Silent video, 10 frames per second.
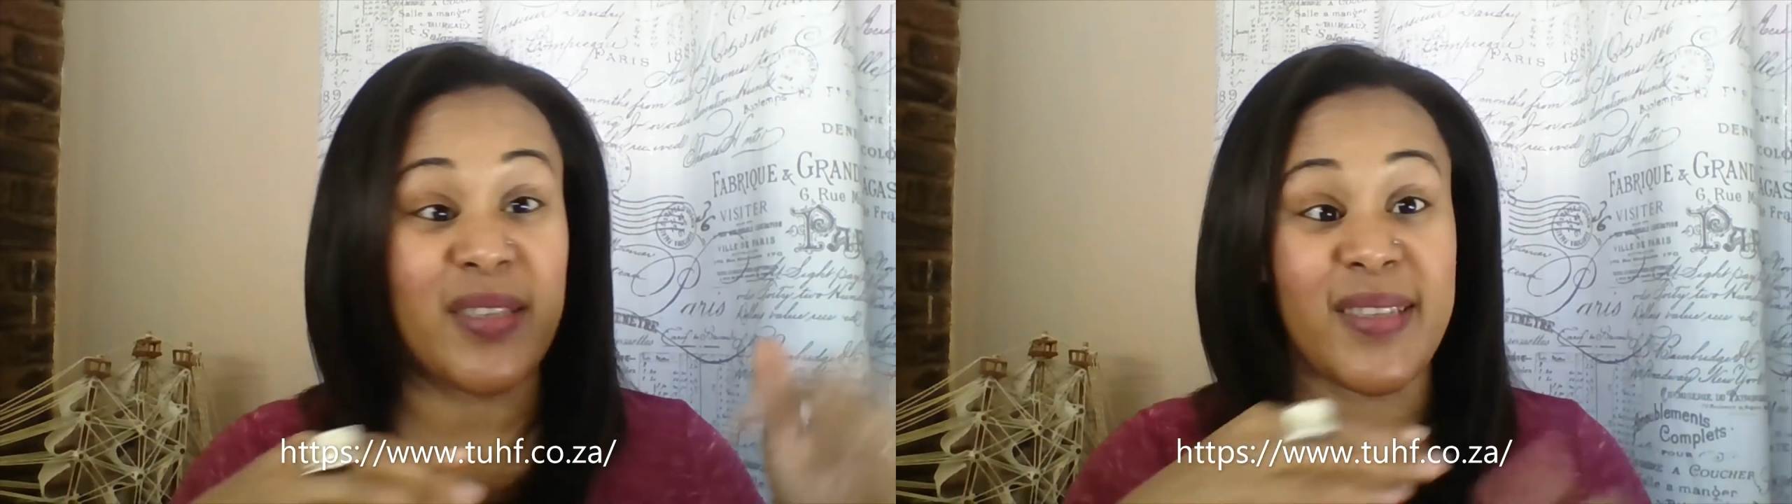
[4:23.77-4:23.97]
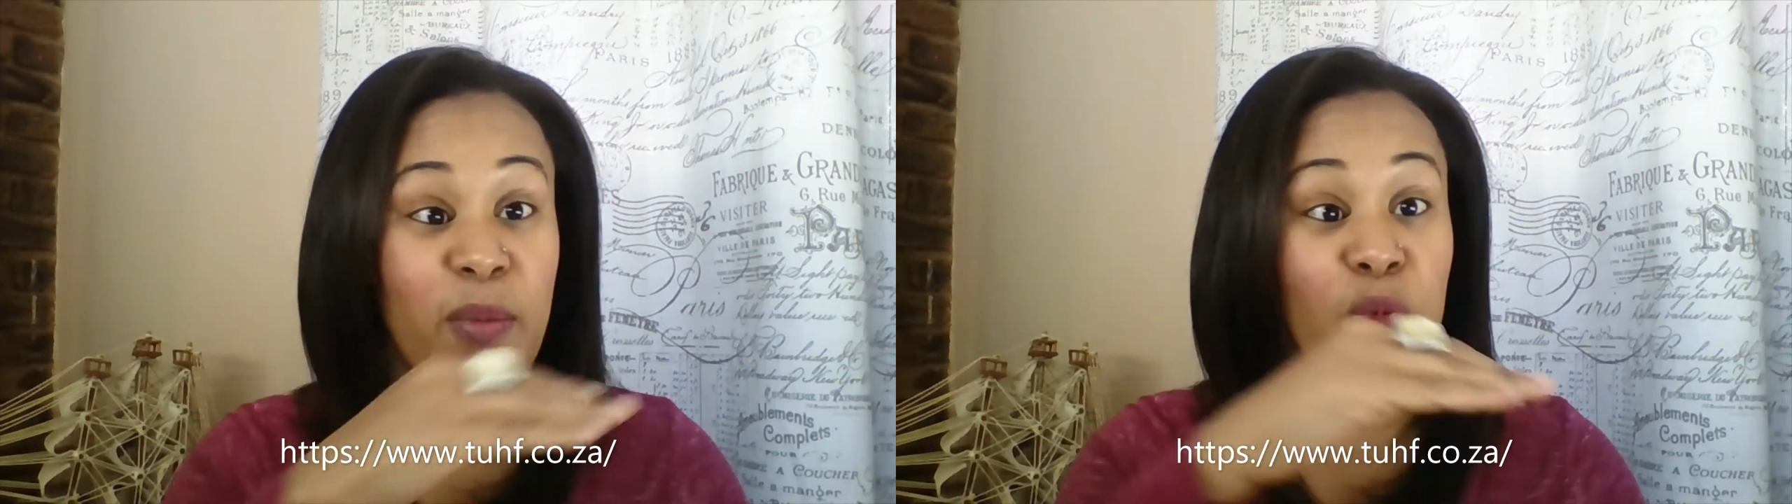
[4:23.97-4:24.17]

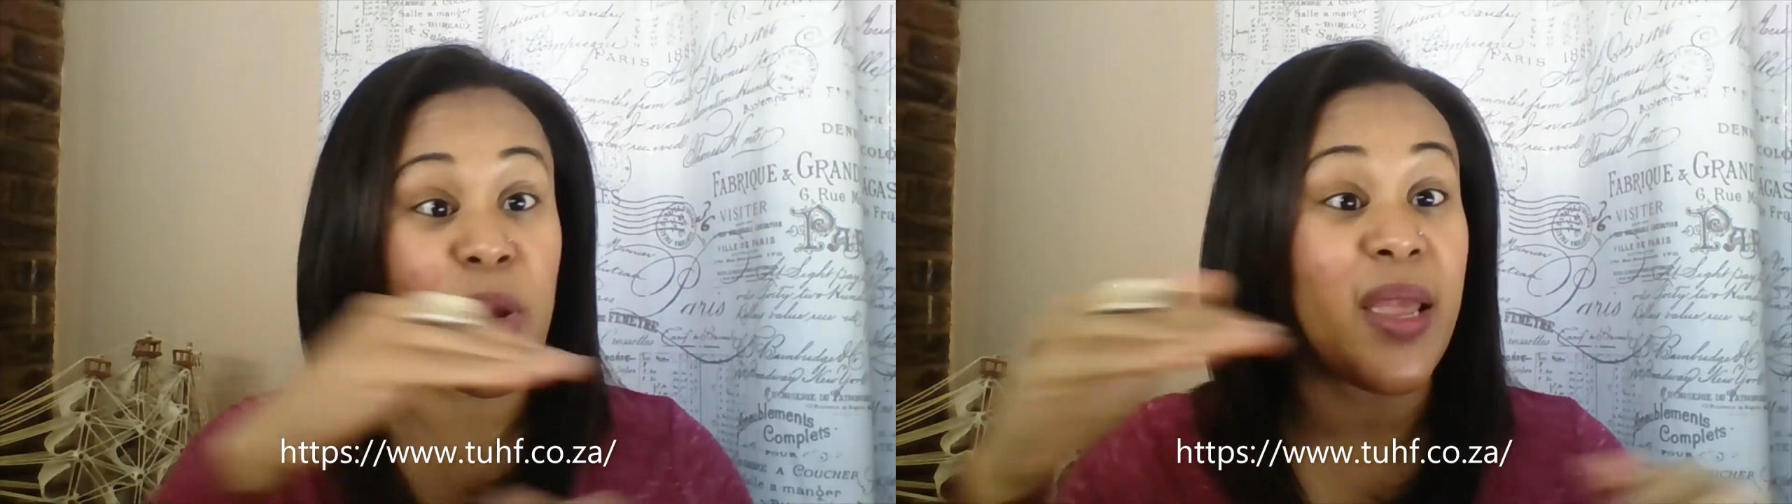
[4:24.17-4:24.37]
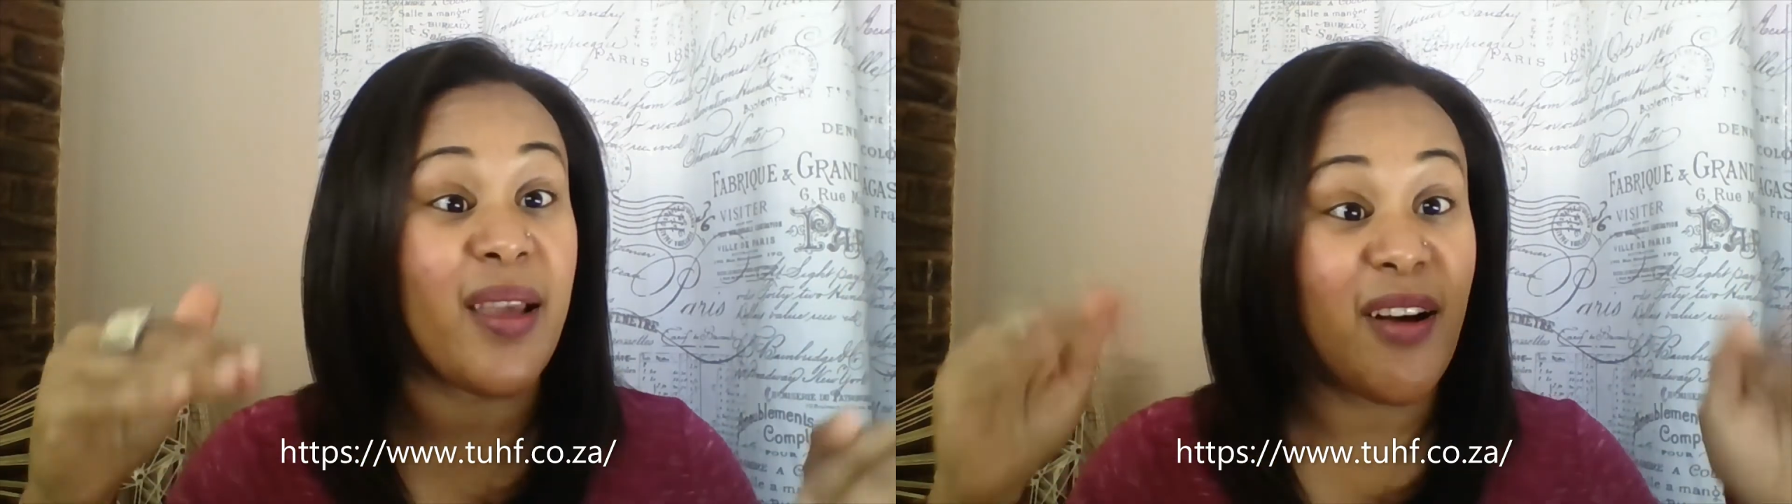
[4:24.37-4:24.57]

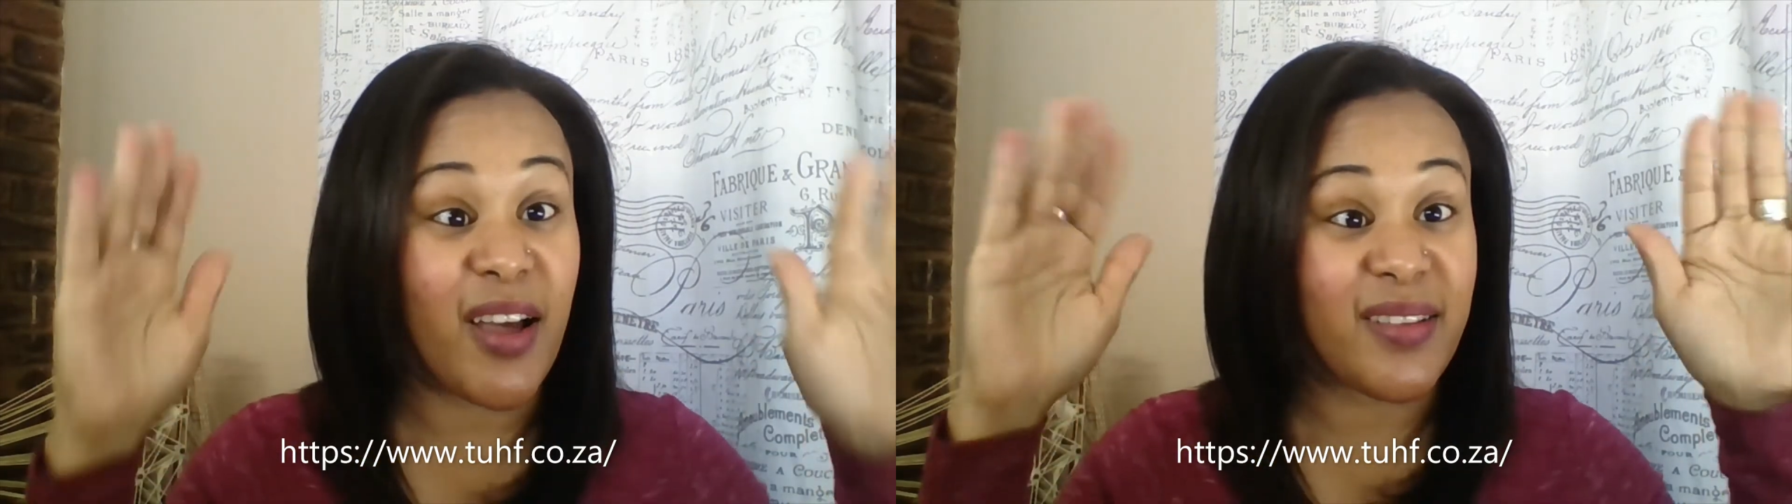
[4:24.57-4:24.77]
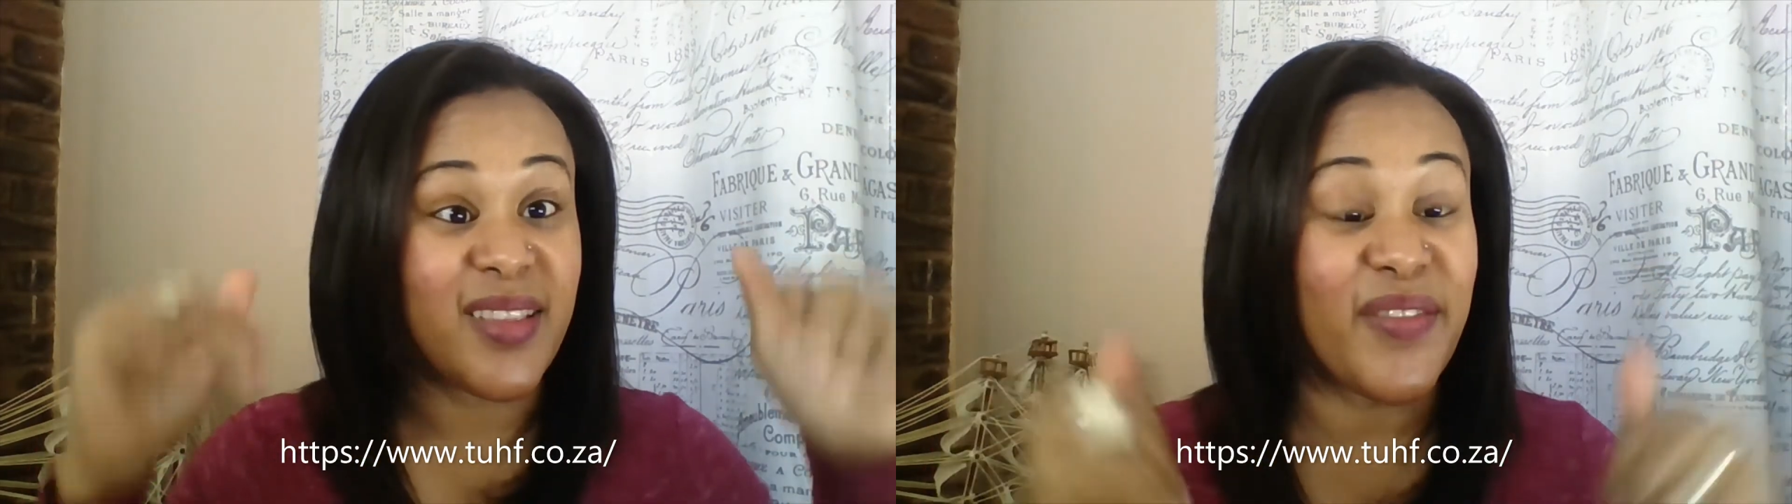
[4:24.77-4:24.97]
somewhere
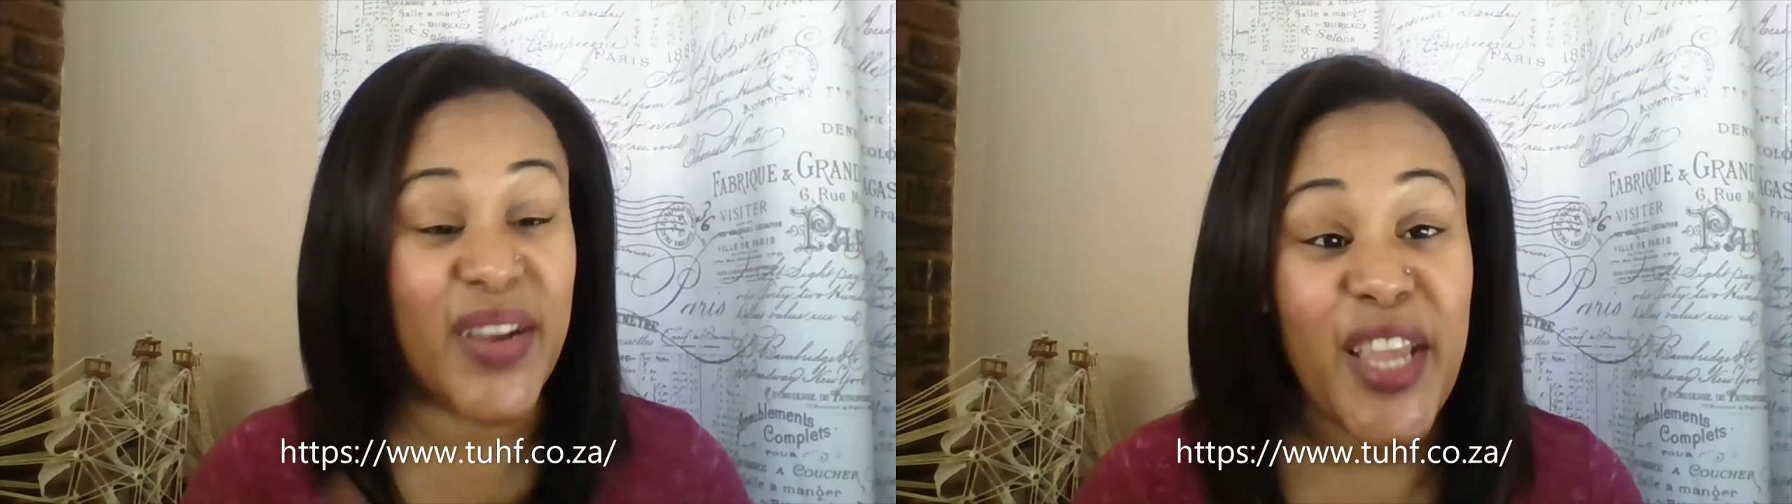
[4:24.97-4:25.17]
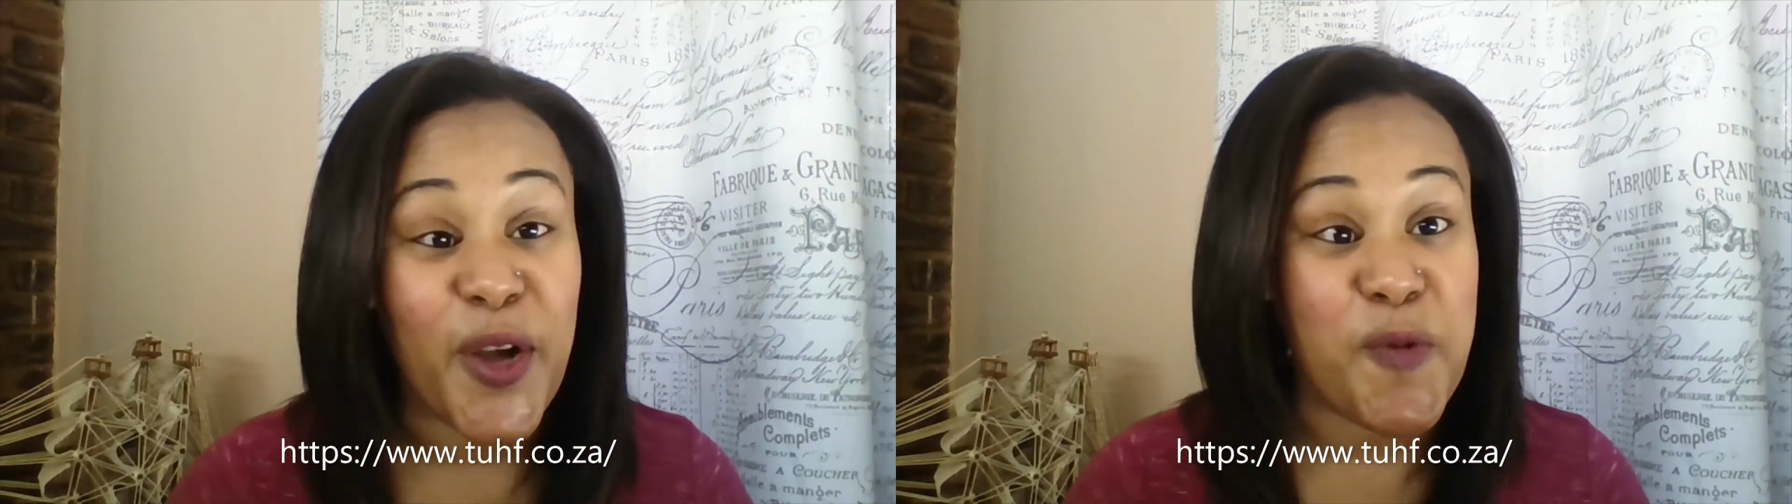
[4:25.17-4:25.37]
on the
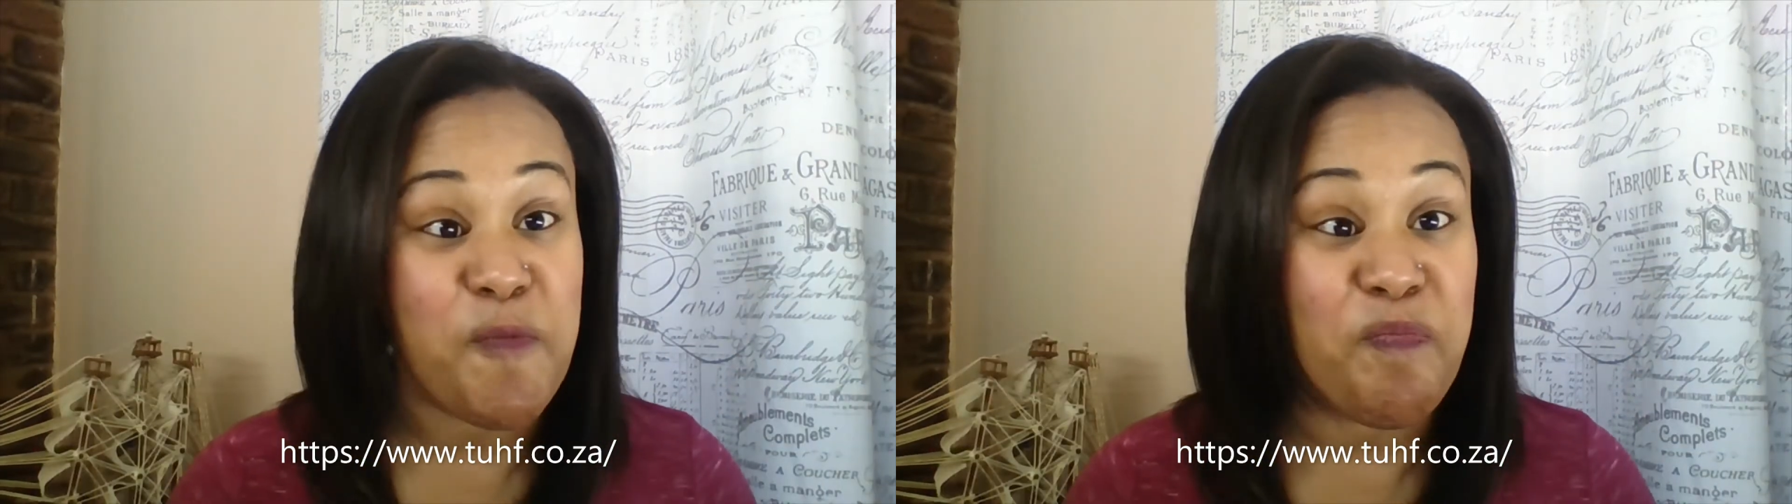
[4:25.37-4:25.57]
video.